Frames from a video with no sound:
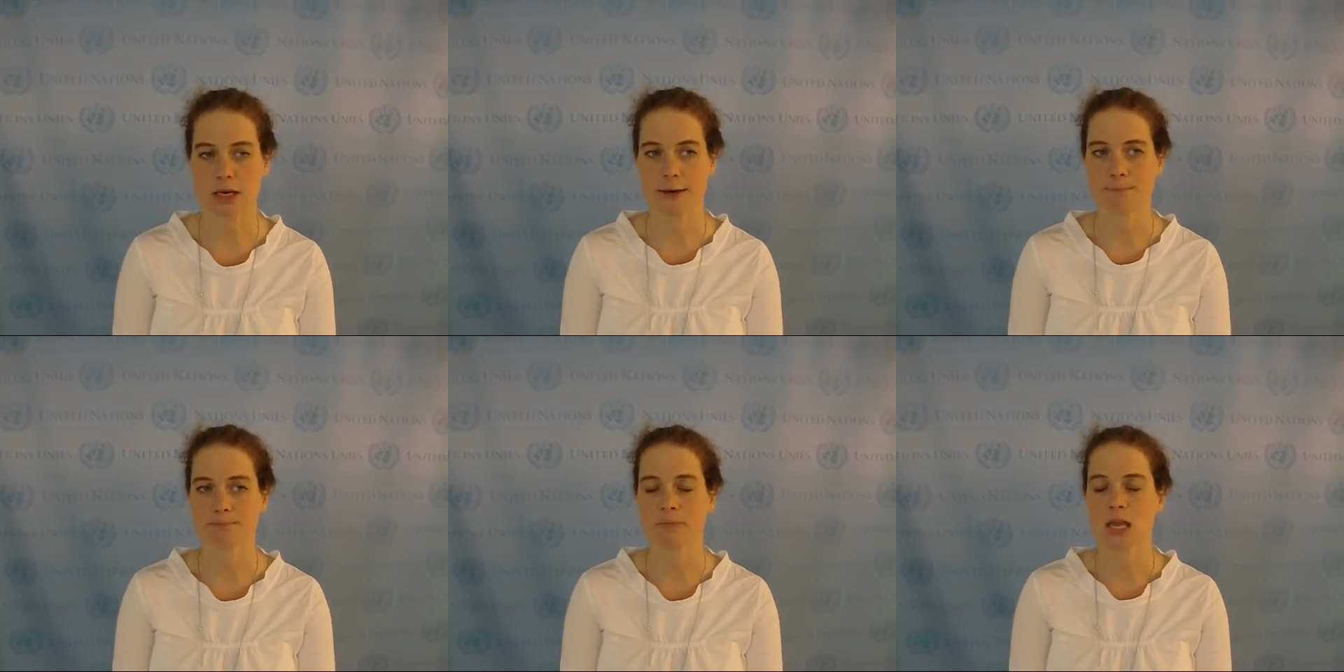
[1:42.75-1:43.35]

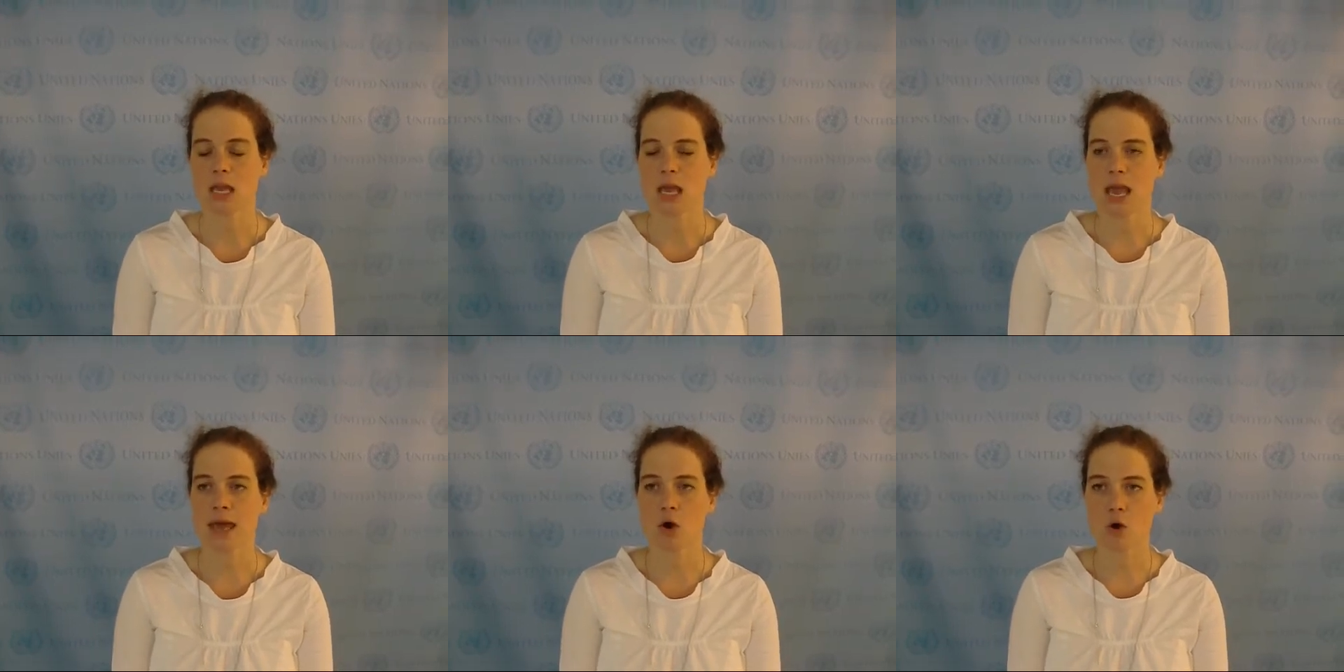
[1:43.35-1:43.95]
Um,
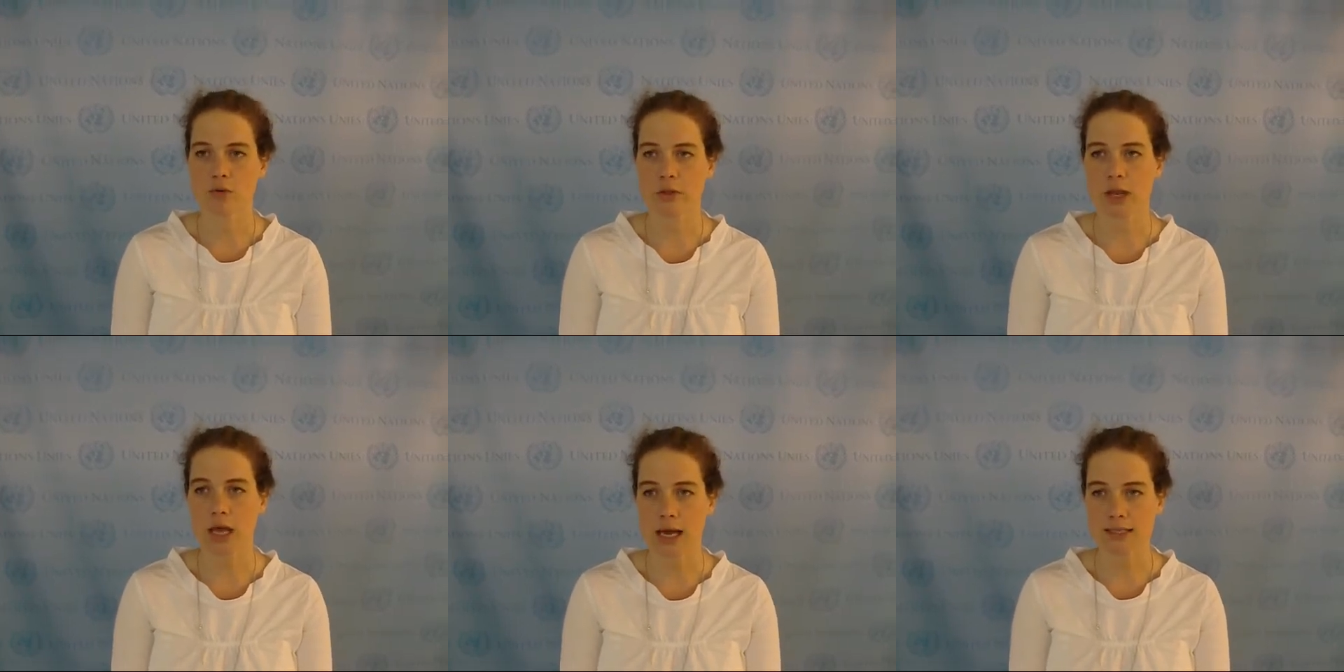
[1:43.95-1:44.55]
and over the
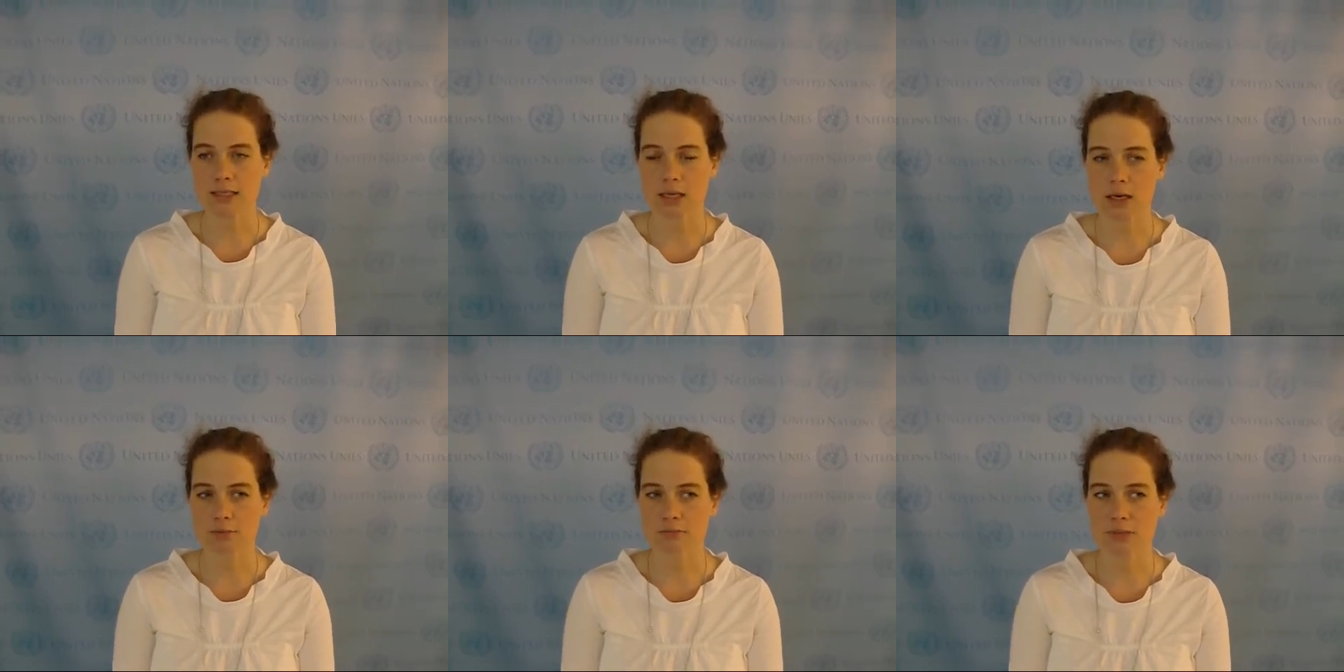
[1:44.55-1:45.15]
last, um,